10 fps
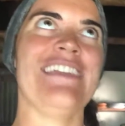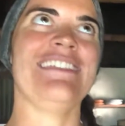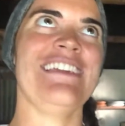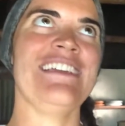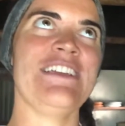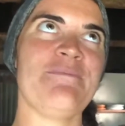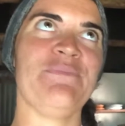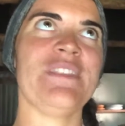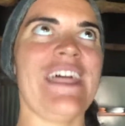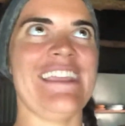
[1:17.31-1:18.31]
think,
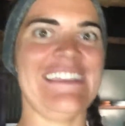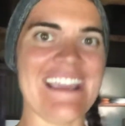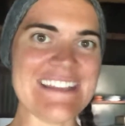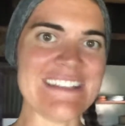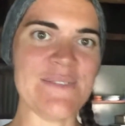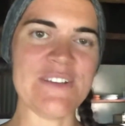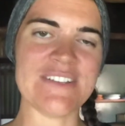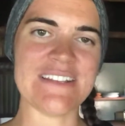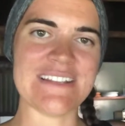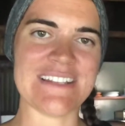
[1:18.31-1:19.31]
like, yes, I'm
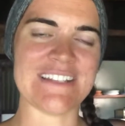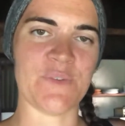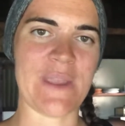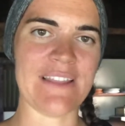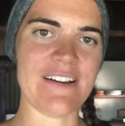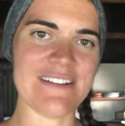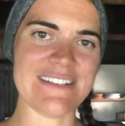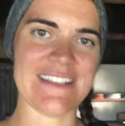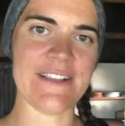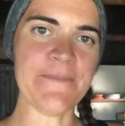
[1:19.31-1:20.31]
using this as a weight
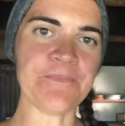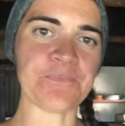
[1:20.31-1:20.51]
loss thing.